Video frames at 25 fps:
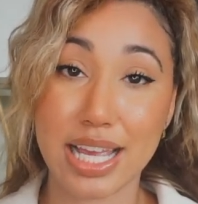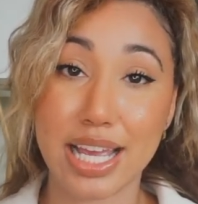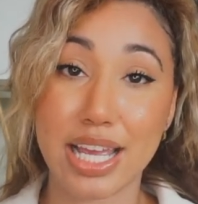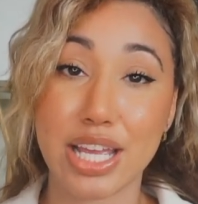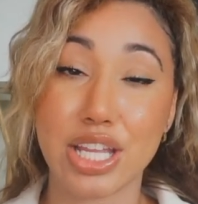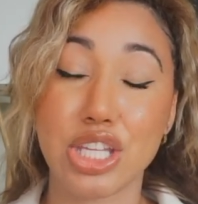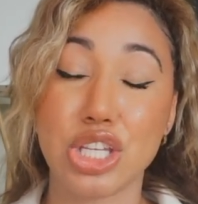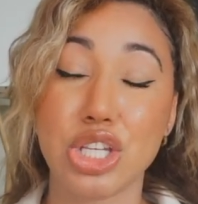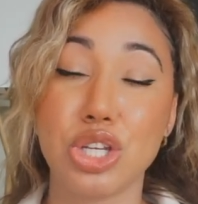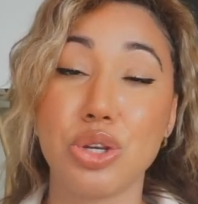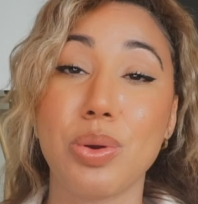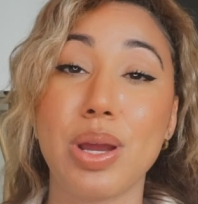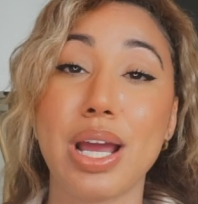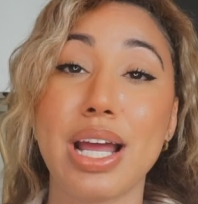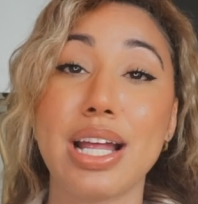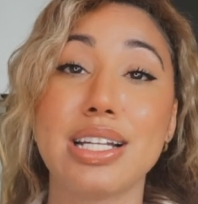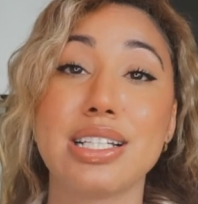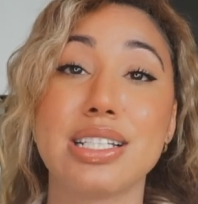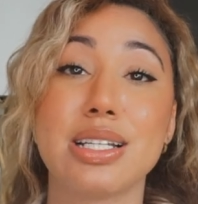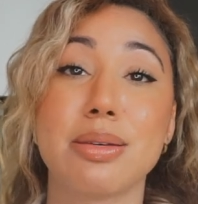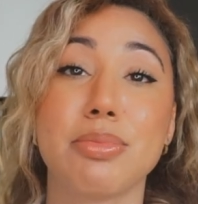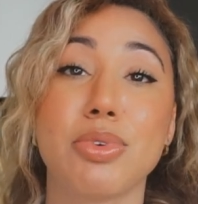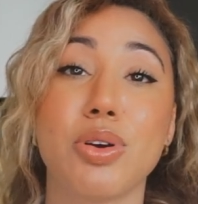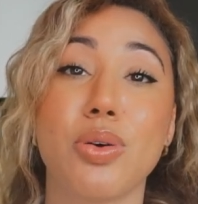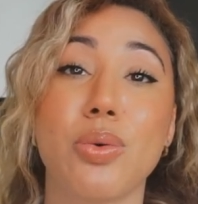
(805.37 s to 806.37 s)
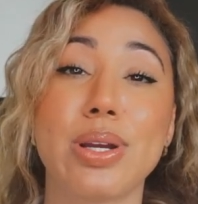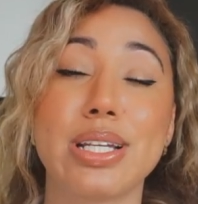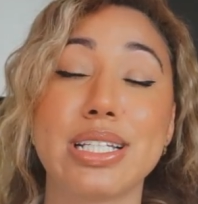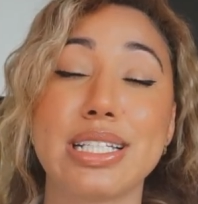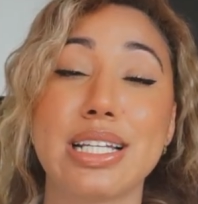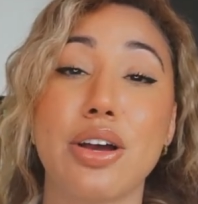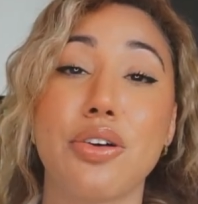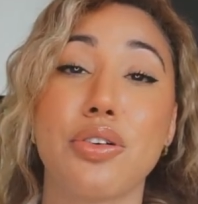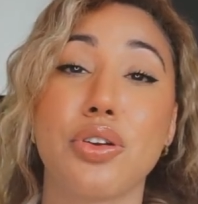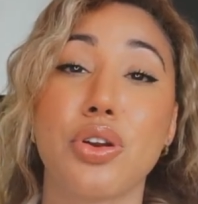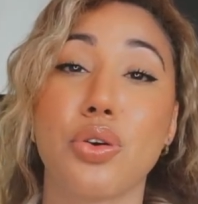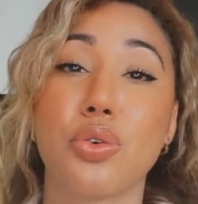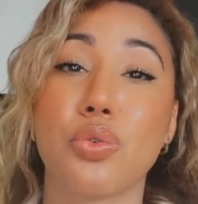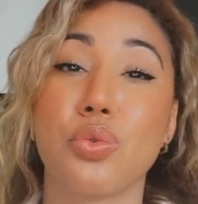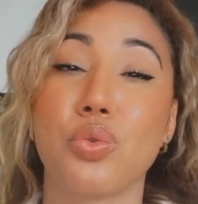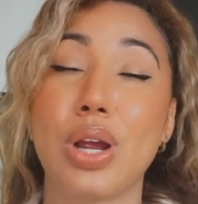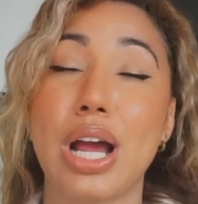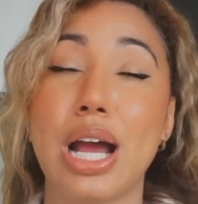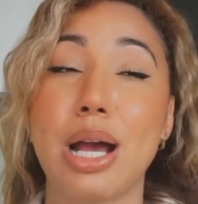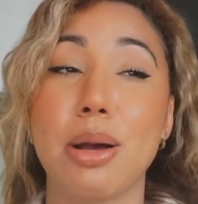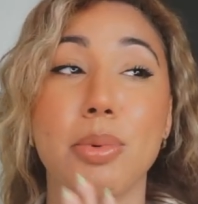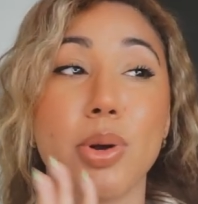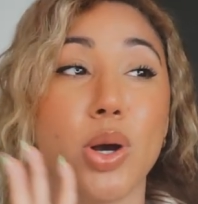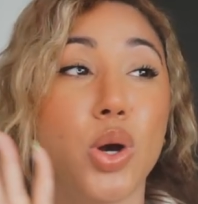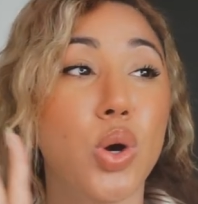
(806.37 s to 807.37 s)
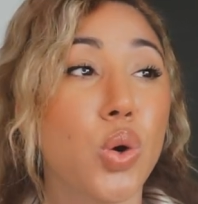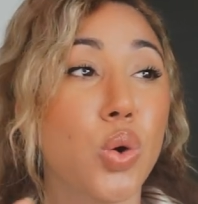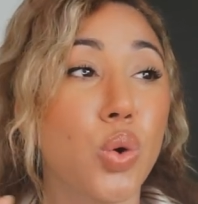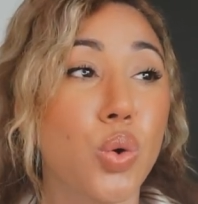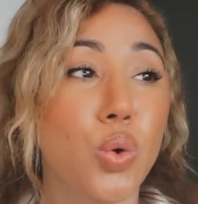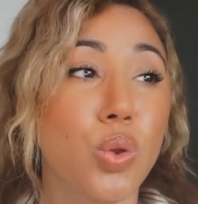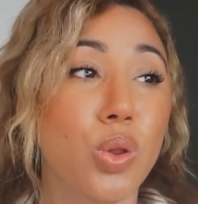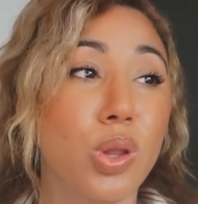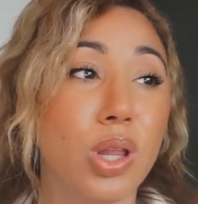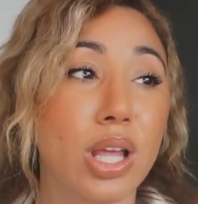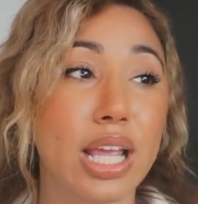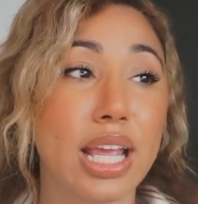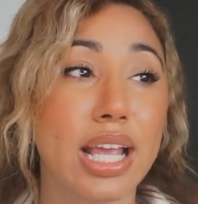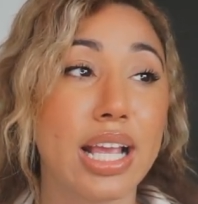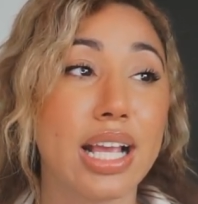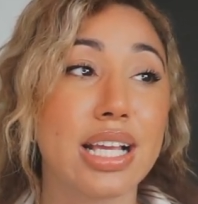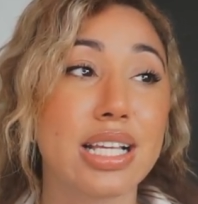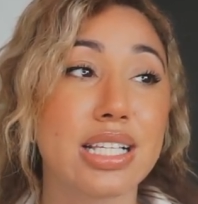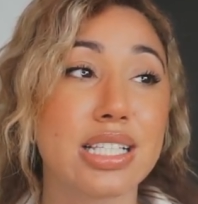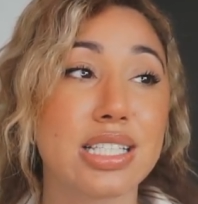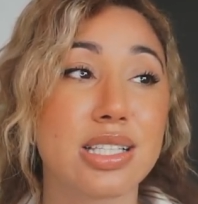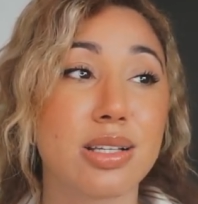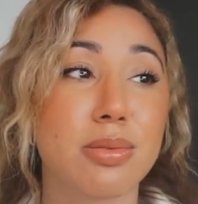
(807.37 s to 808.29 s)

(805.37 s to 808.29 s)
and you end up going down a rabbit hole looking at